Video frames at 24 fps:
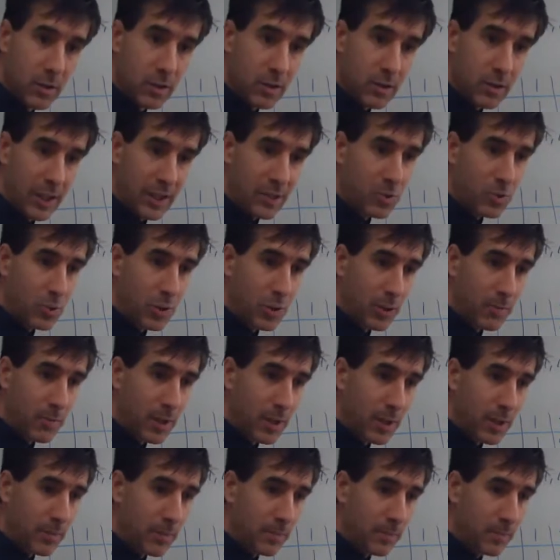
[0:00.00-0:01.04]
That's what they
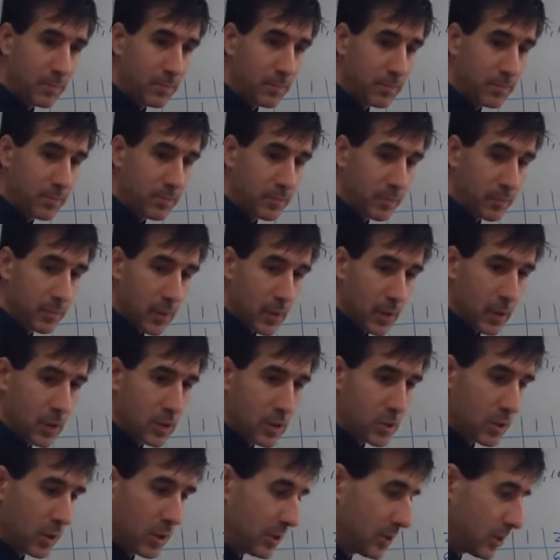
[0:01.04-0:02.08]
mean.
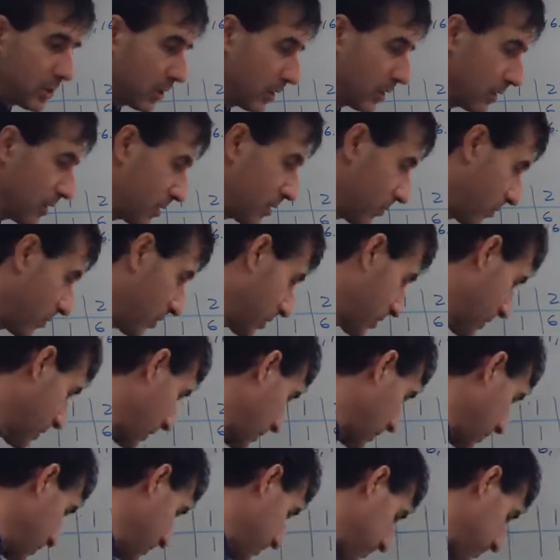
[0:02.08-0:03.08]
So let's look at this for a second.